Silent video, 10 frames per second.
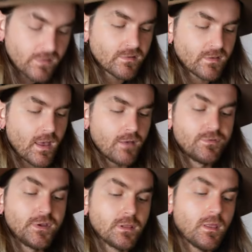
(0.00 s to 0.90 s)
is a
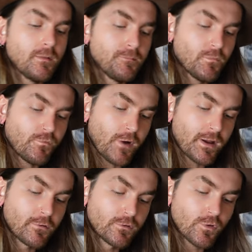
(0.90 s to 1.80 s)
vanilla
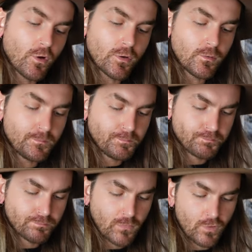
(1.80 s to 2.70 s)
fragrance oil,
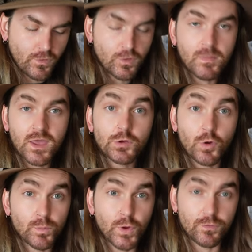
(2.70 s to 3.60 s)
so you make your
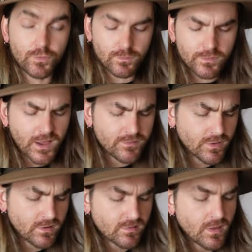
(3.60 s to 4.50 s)
own perfumes out of
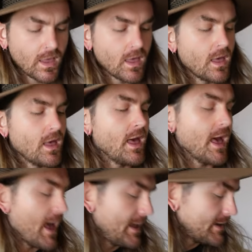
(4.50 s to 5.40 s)
this.
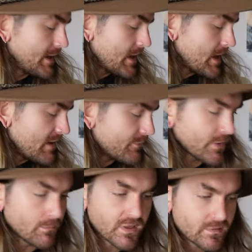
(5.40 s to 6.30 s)
And if
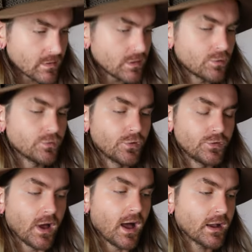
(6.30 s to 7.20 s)
something is a little too
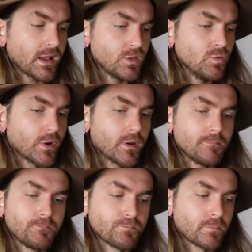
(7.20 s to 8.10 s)
dark and you want to
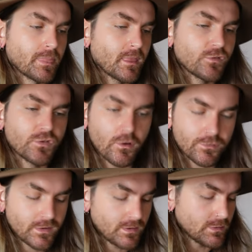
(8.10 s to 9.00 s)

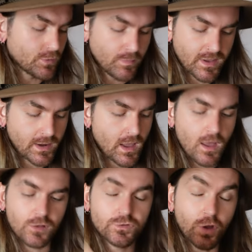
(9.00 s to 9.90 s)
soften it a little bit,
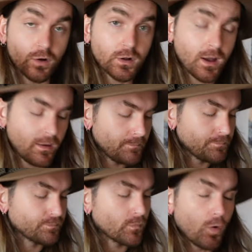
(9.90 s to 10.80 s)
tonka
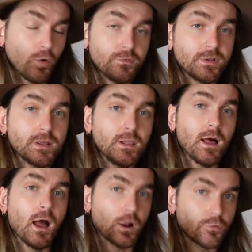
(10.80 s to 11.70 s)
or
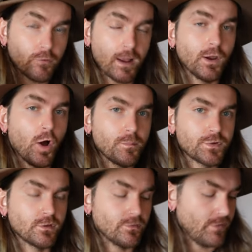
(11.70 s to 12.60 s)
vanilla are great
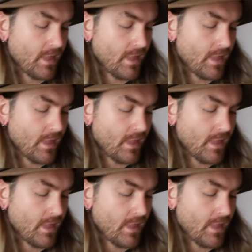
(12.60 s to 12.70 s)
options for